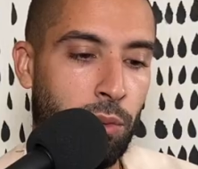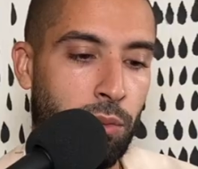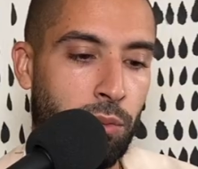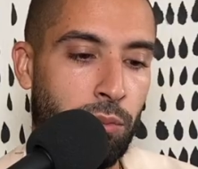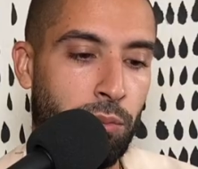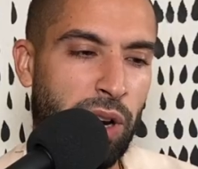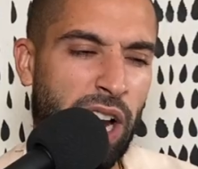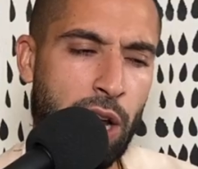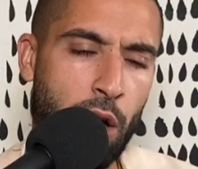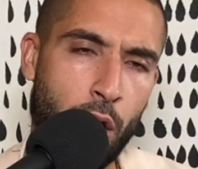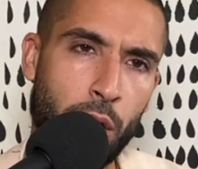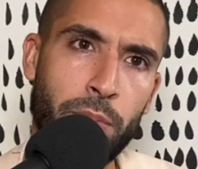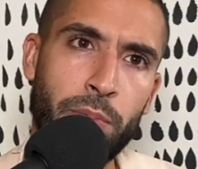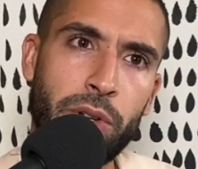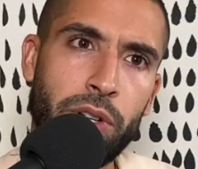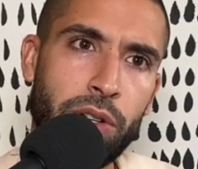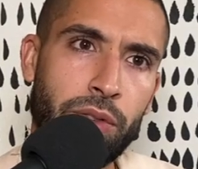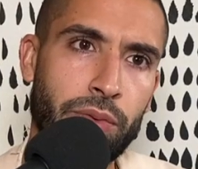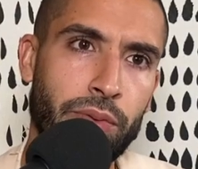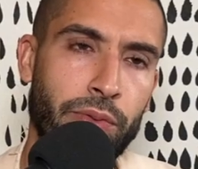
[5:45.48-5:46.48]
but I
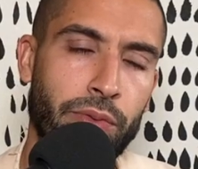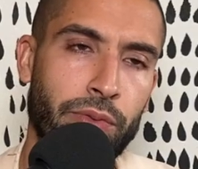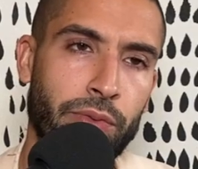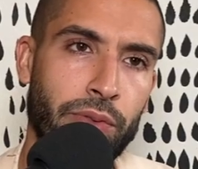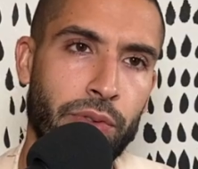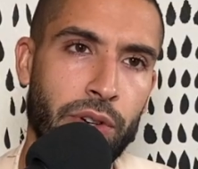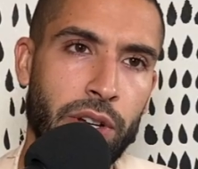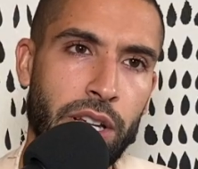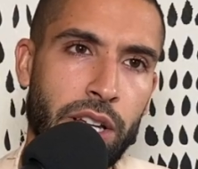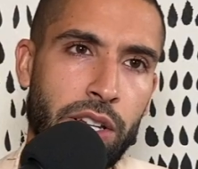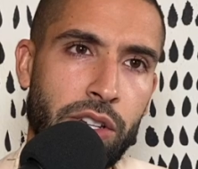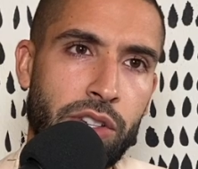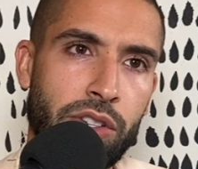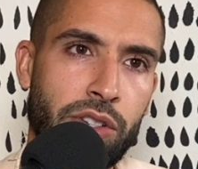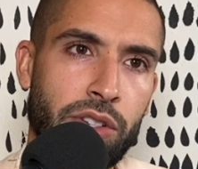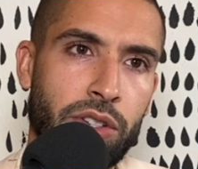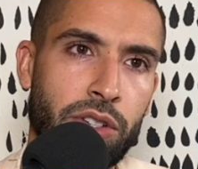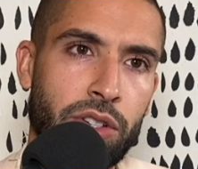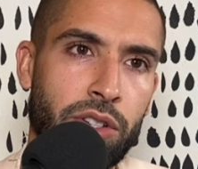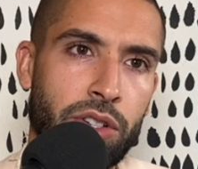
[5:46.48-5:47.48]
opened the
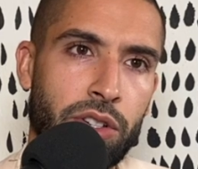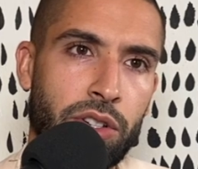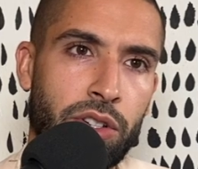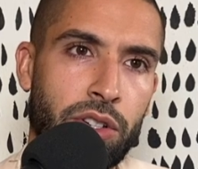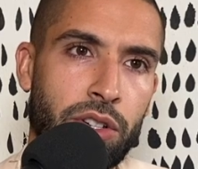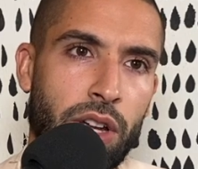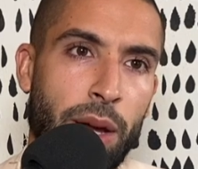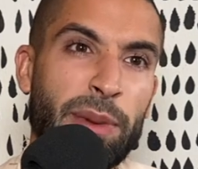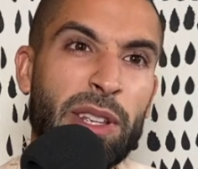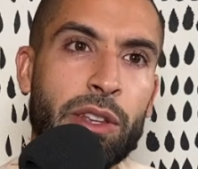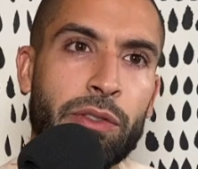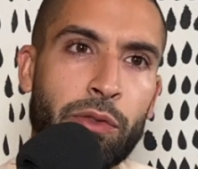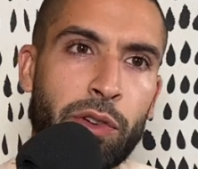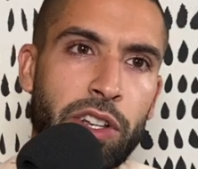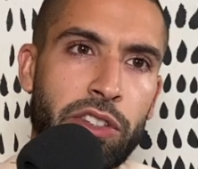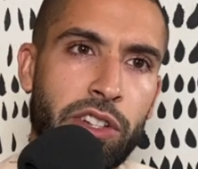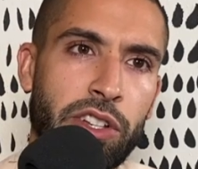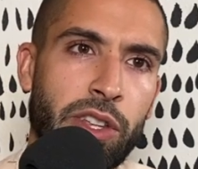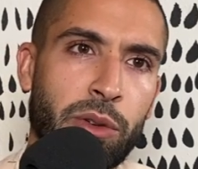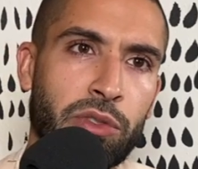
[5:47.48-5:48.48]
fridge, I mean the
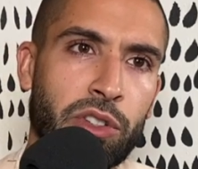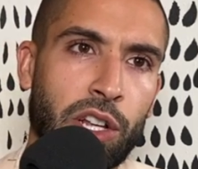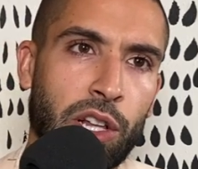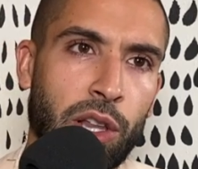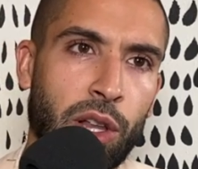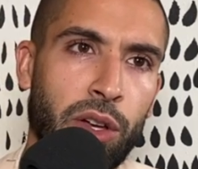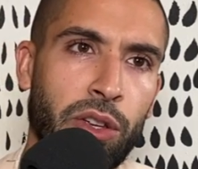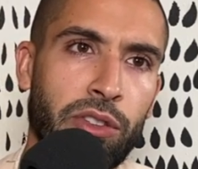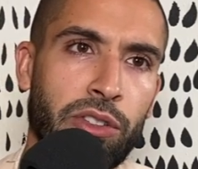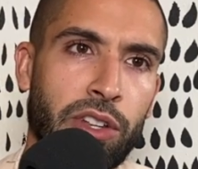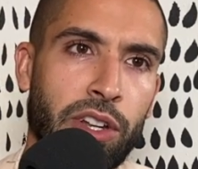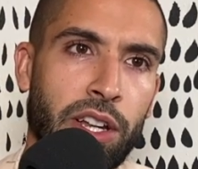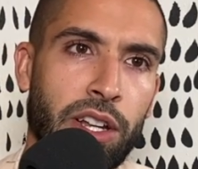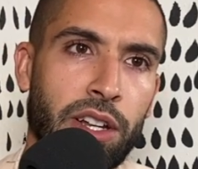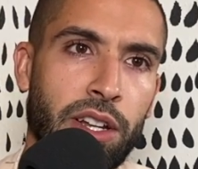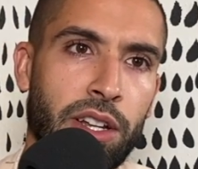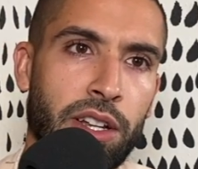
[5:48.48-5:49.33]
freezer, and there was clothes in it.